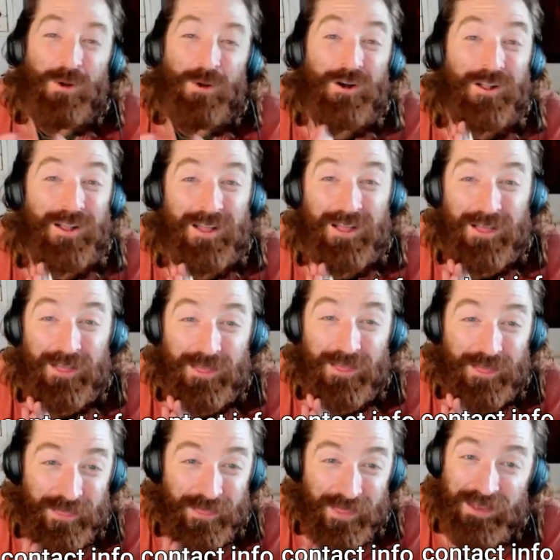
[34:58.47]
Well,
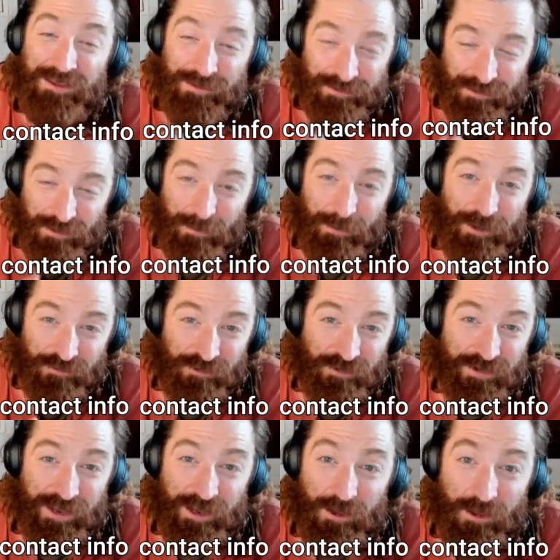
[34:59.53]
thank you so much,
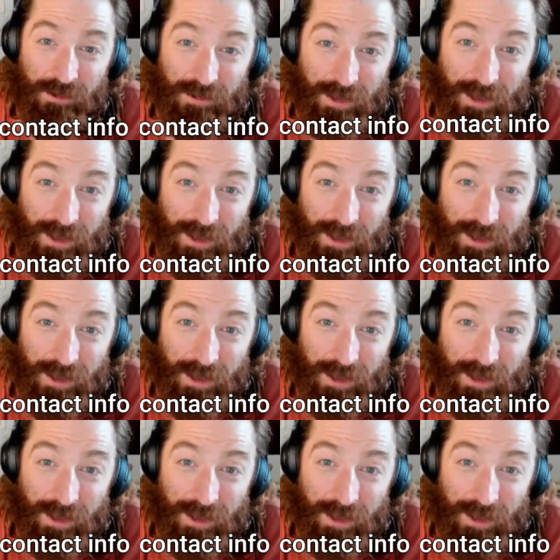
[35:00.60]
Janel.